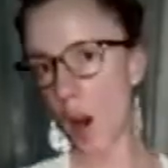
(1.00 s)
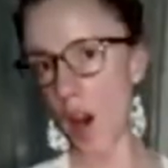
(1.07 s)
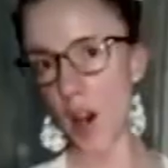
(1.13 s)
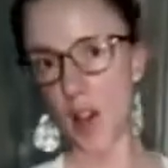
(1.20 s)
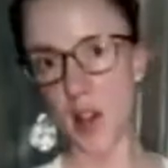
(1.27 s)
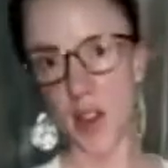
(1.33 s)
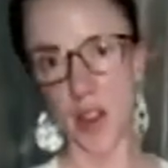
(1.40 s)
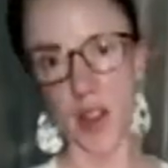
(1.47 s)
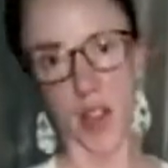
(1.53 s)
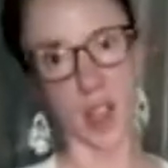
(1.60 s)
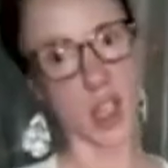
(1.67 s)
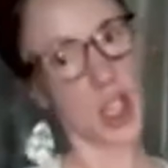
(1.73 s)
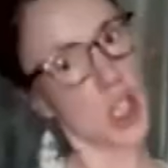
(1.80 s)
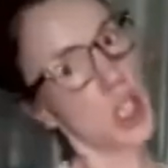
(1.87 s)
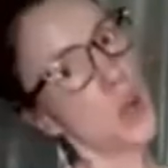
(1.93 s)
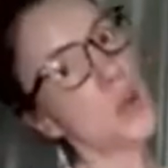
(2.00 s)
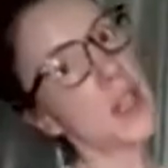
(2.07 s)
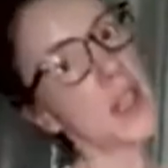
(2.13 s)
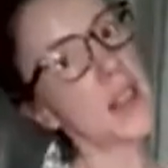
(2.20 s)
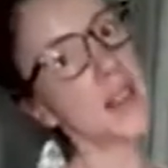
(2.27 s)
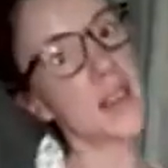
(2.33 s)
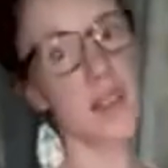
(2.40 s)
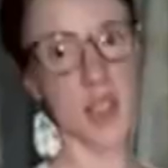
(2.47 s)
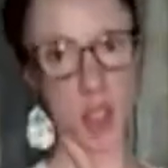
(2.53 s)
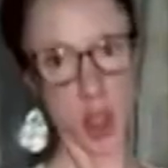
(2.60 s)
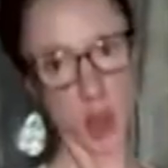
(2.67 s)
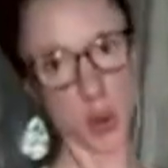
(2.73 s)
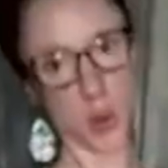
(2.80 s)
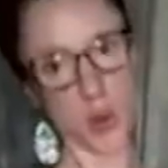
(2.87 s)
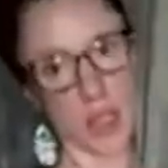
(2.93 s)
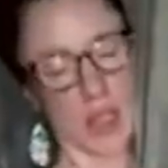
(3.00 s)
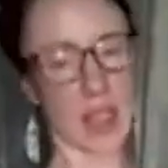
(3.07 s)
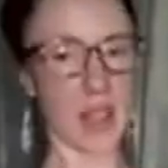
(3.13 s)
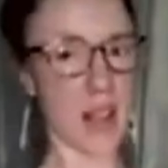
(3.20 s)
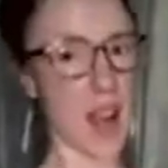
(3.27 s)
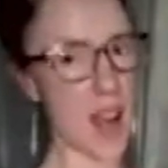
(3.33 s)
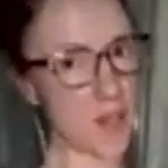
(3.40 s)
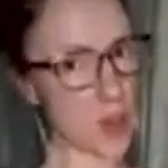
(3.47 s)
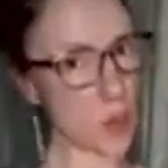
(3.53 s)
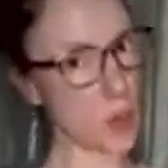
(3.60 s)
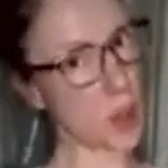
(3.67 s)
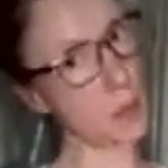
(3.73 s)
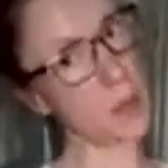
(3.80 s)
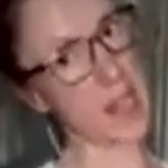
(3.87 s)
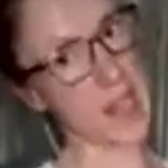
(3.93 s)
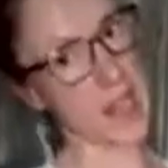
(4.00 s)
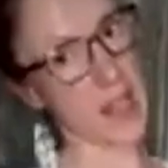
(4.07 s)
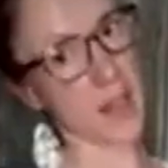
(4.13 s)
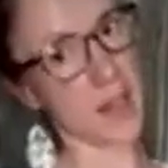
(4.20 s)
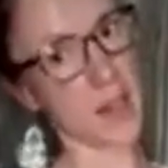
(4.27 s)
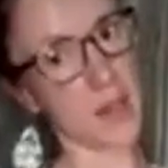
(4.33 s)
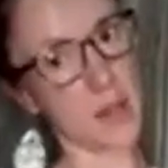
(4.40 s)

are the youiest you that there ever will be.